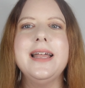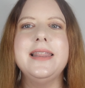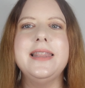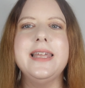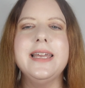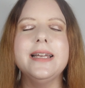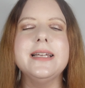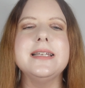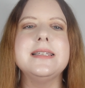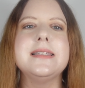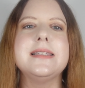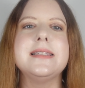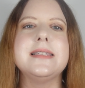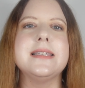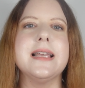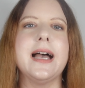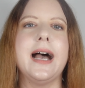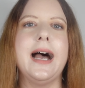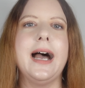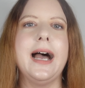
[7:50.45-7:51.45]

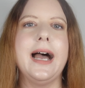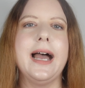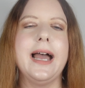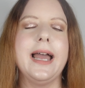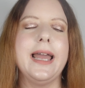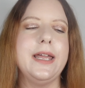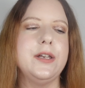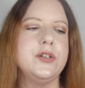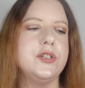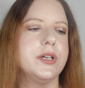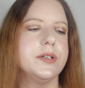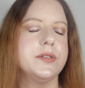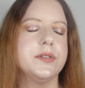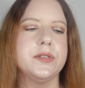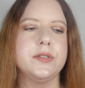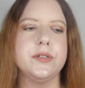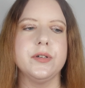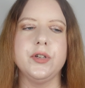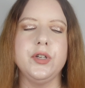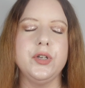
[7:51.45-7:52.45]
This I
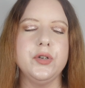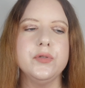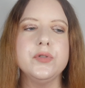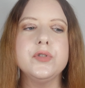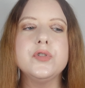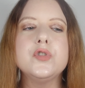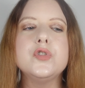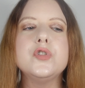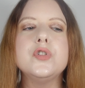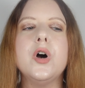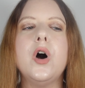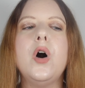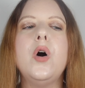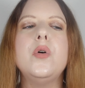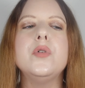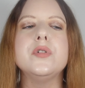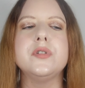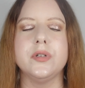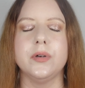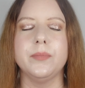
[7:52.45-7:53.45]
just use
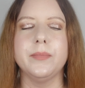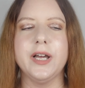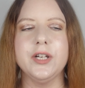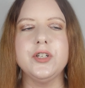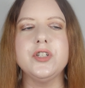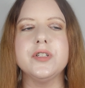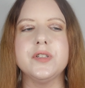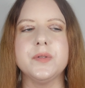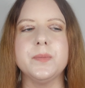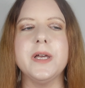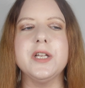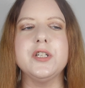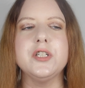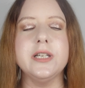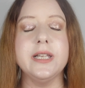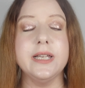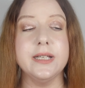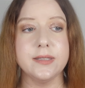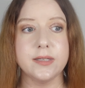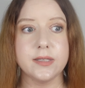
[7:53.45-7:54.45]
so much,
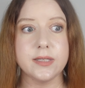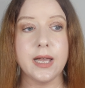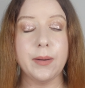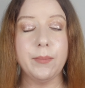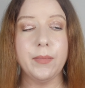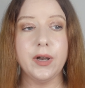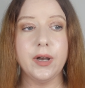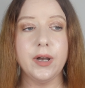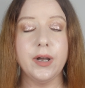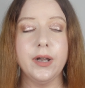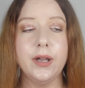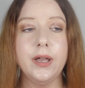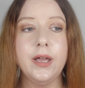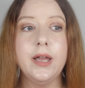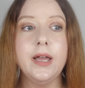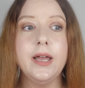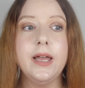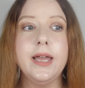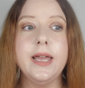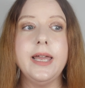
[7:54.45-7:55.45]
especially in summer.
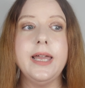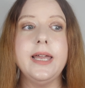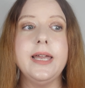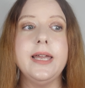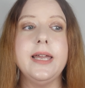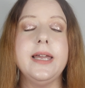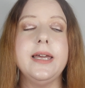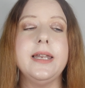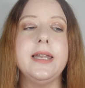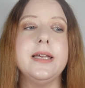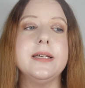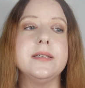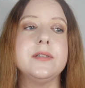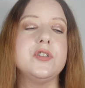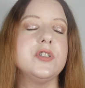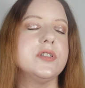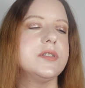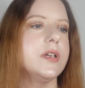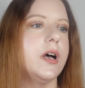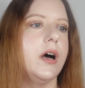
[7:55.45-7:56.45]
It is
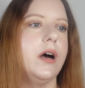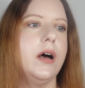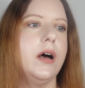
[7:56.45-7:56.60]
just,